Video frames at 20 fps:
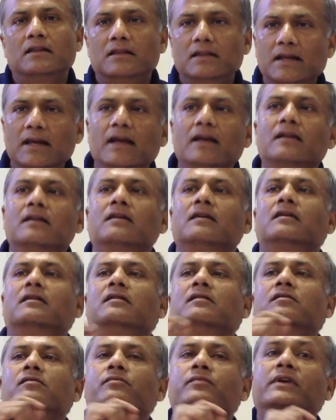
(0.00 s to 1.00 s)
then
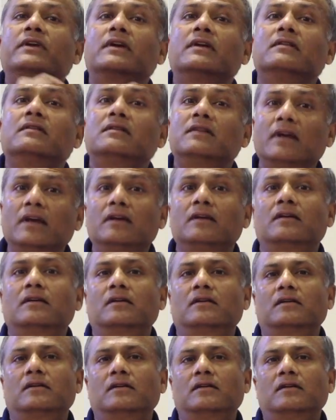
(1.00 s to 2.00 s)
we can think
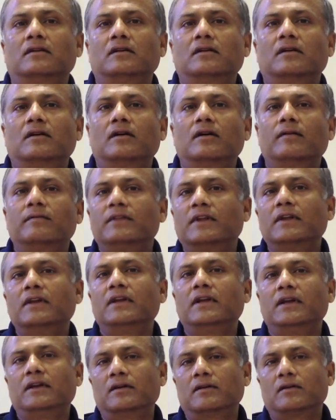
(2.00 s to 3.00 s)
of the
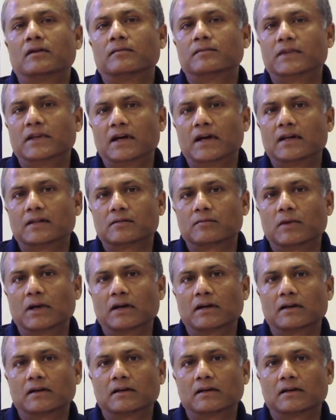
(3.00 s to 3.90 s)
need of the Atma.